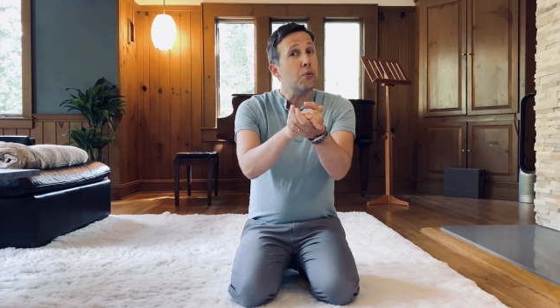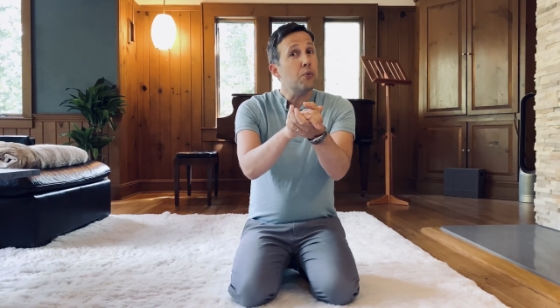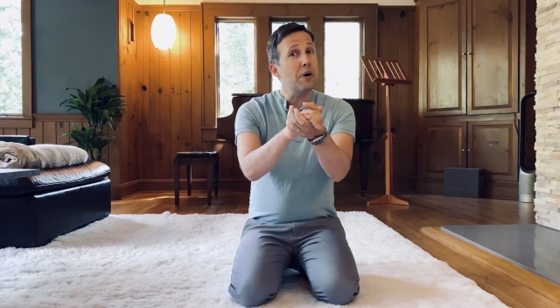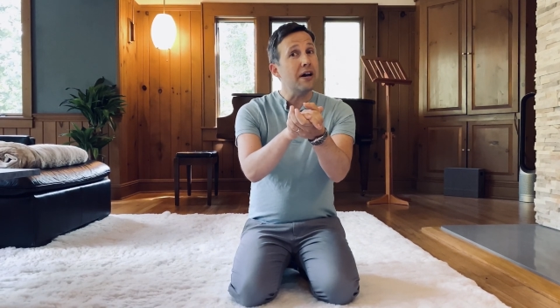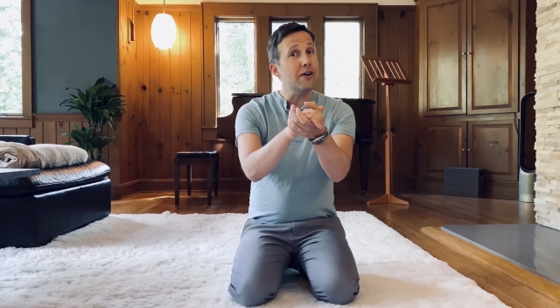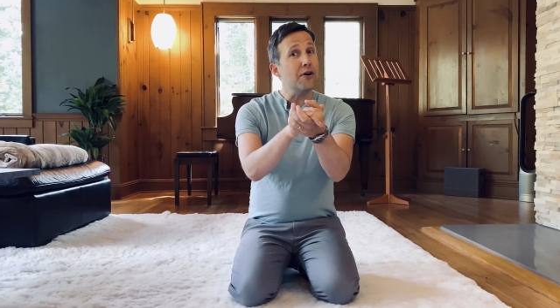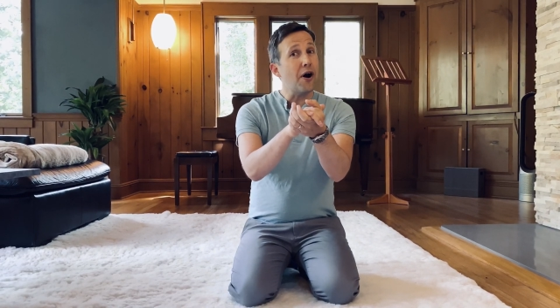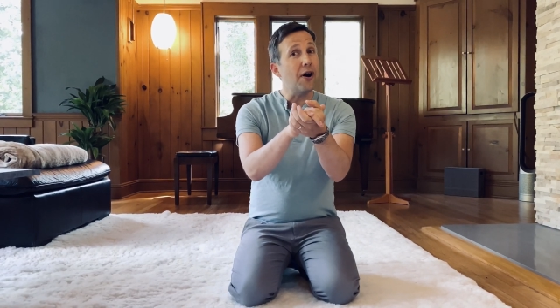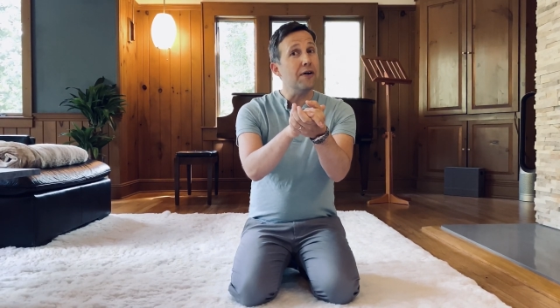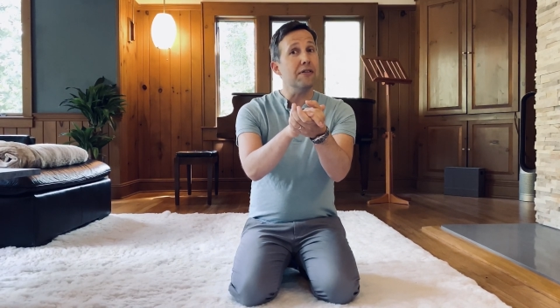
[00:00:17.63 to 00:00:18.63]
Where
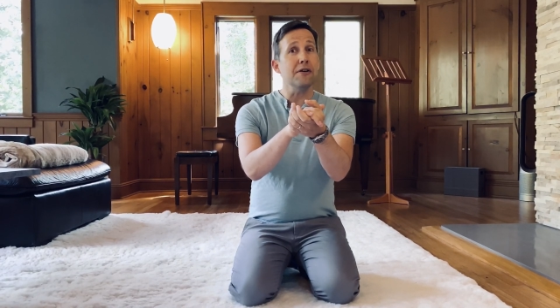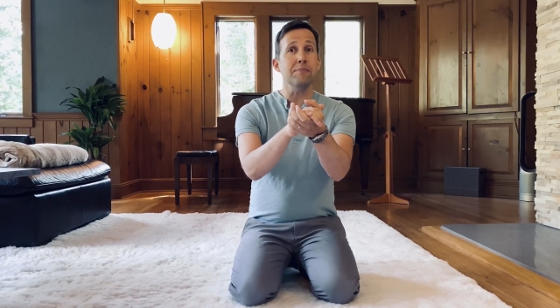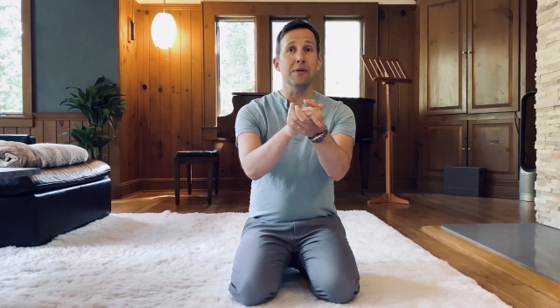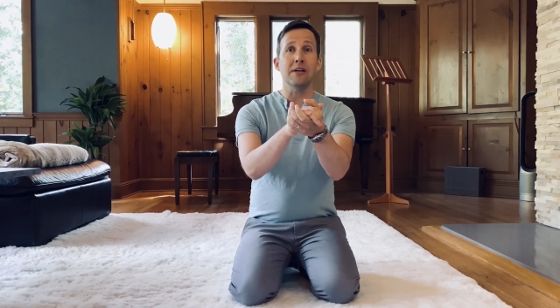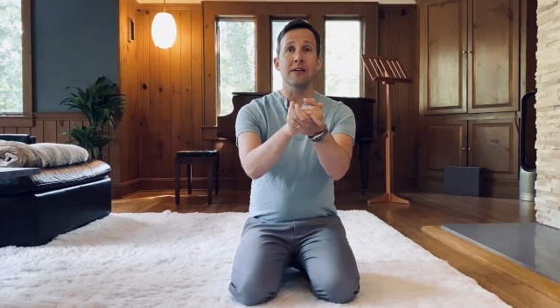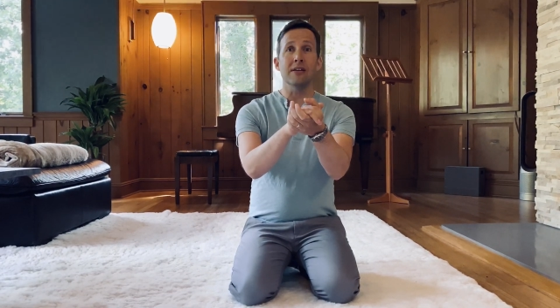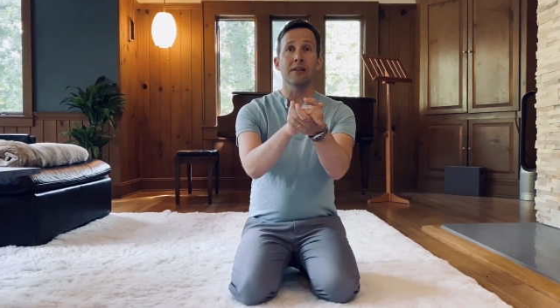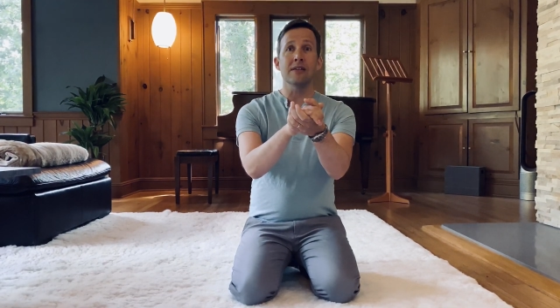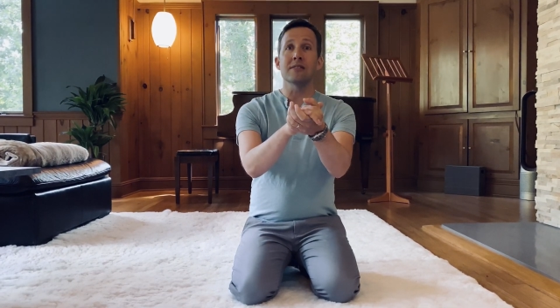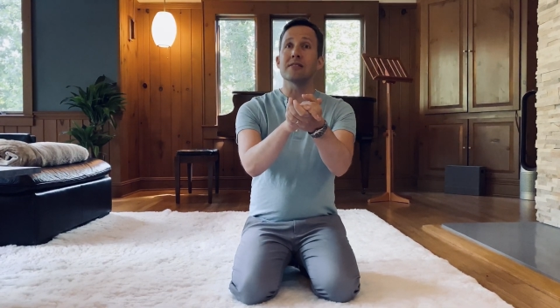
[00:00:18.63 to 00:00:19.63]
are the
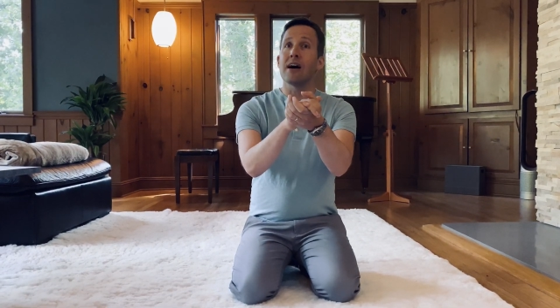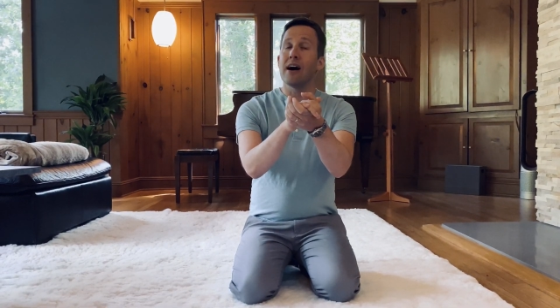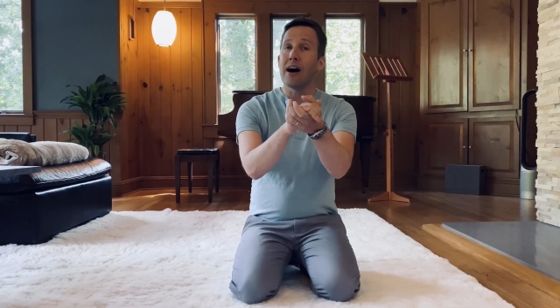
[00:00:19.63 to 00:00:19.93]
bees?